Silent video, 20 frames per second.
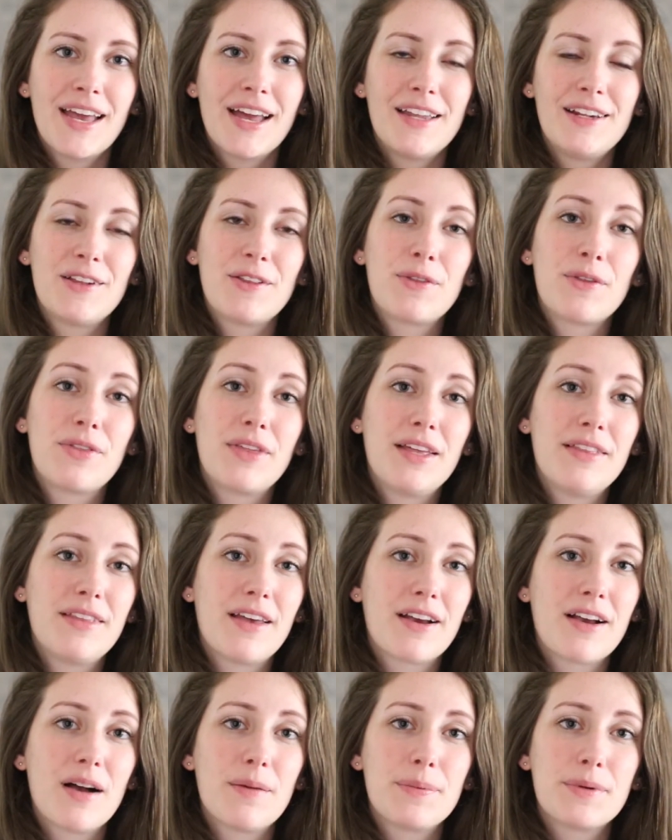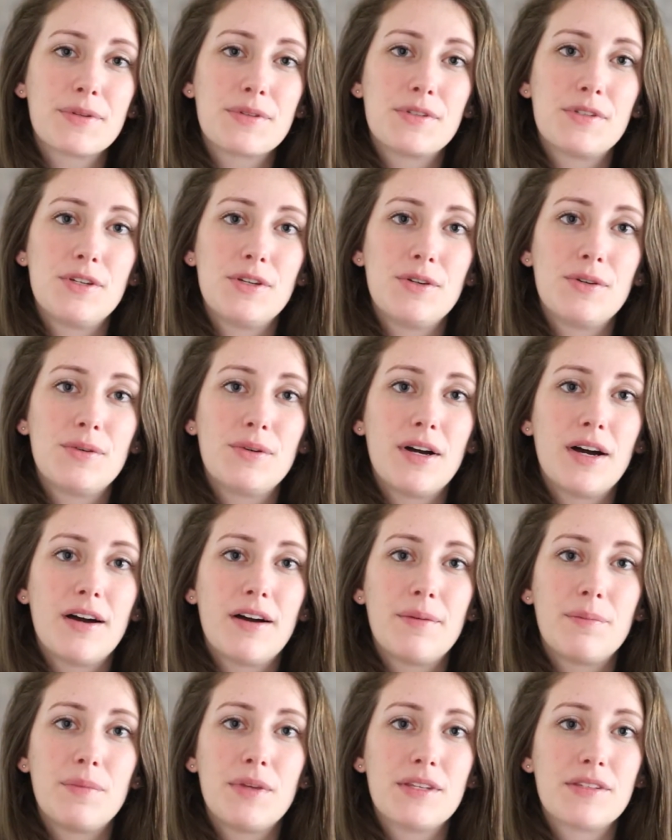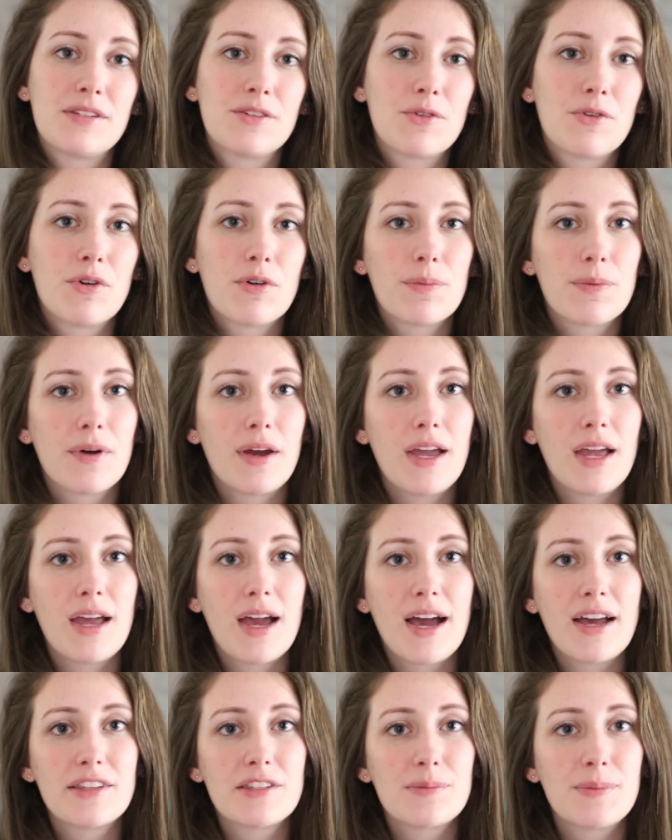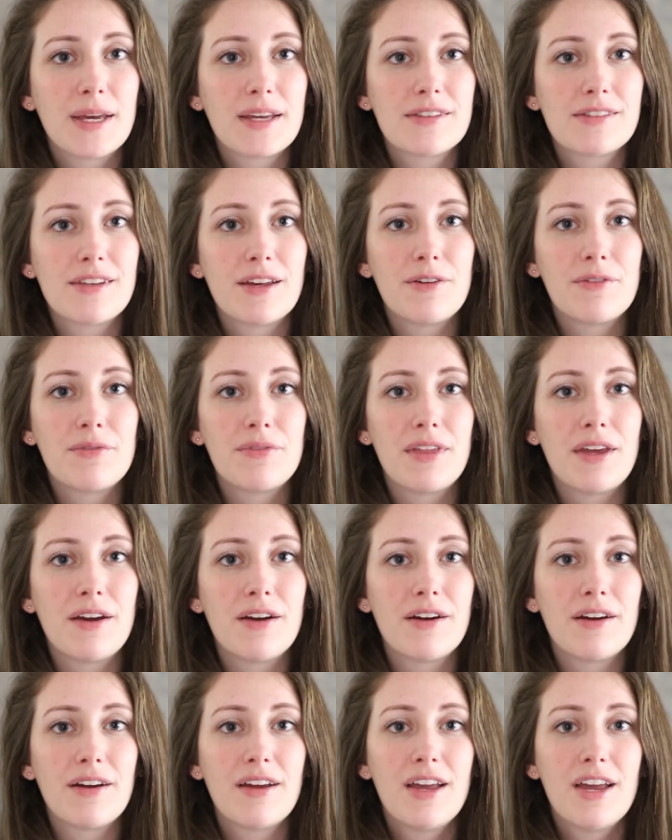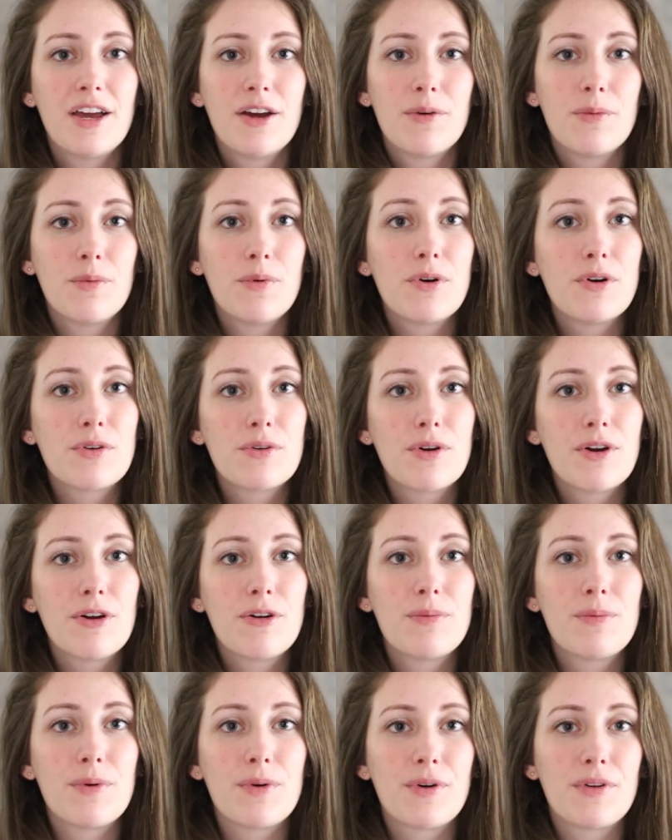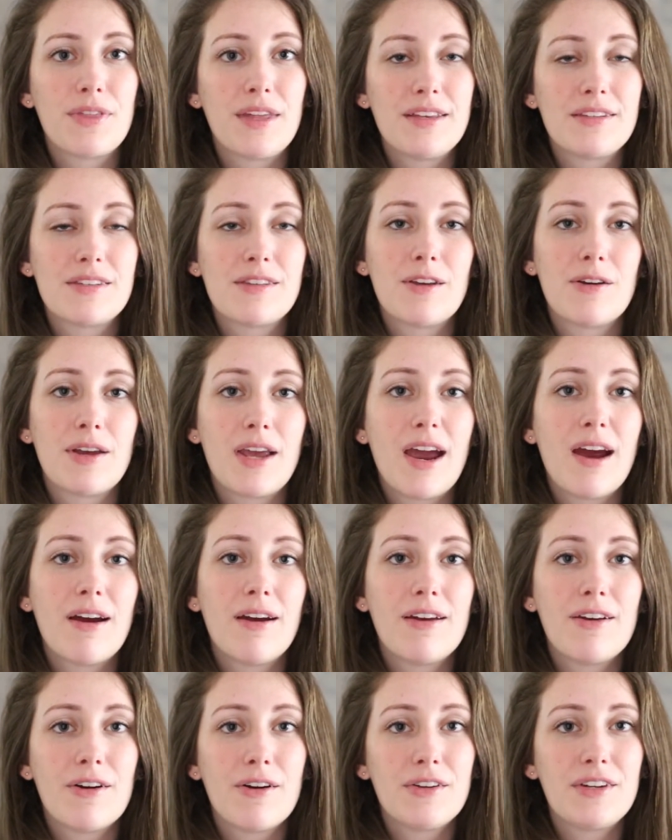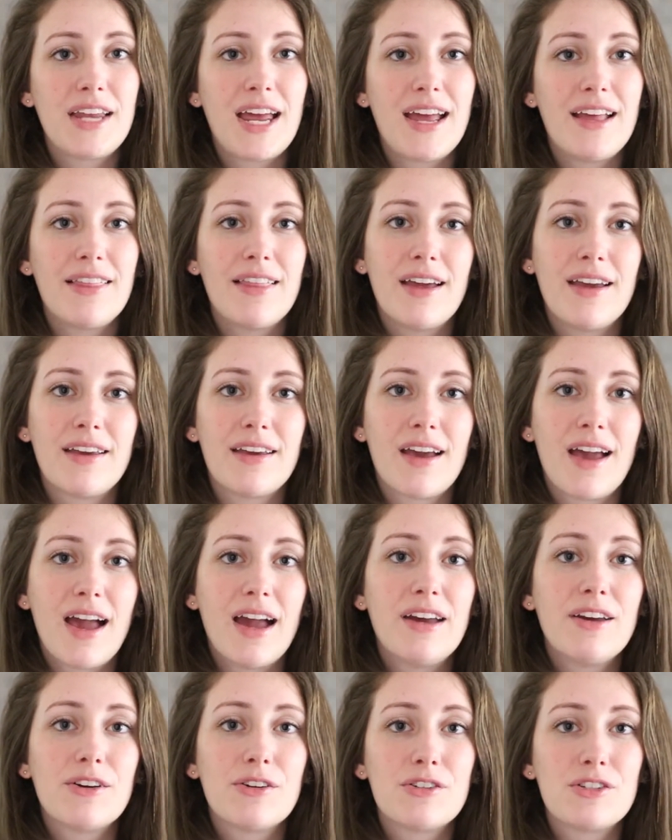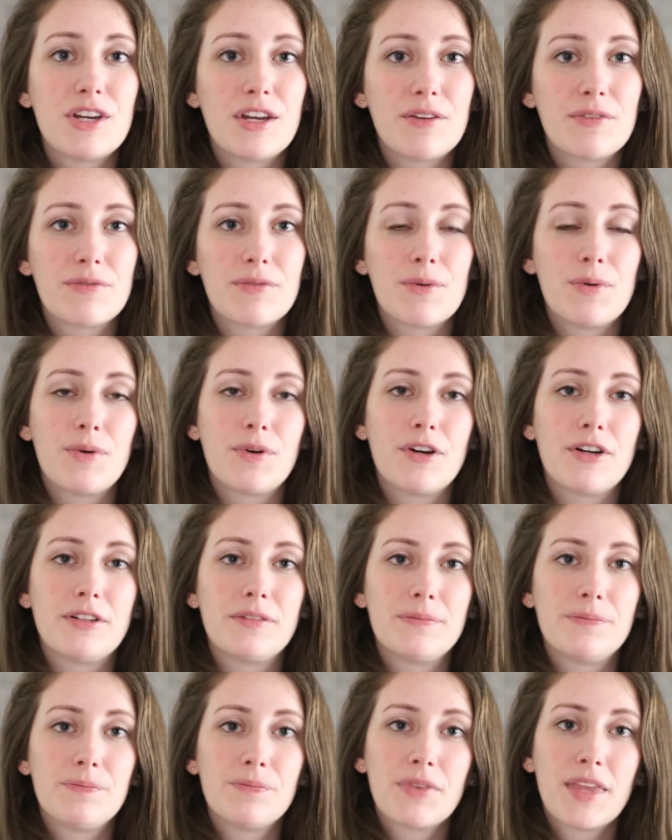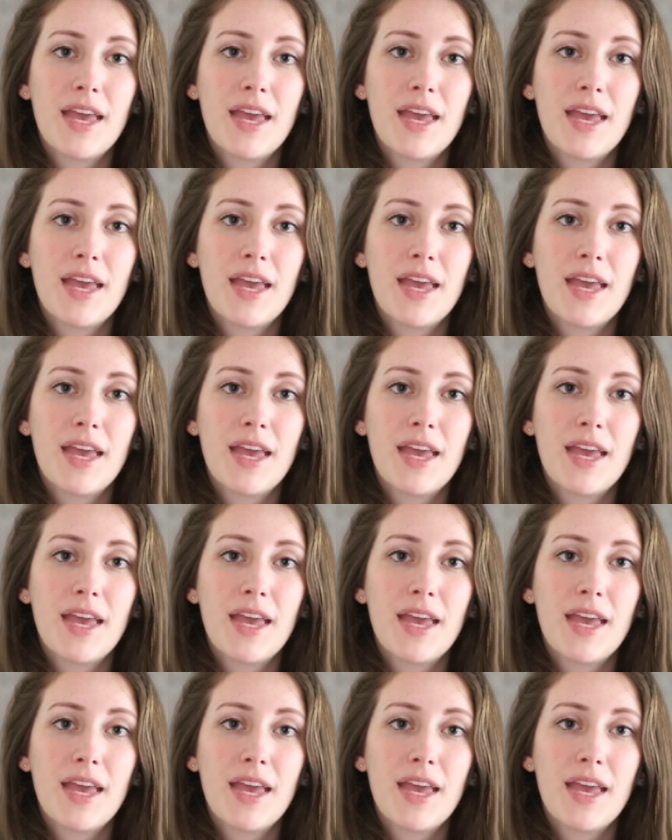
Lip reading: Another thing that couples do is incorporate aspects of their wardrobe or things that they're carrying all day, like a handkerchief or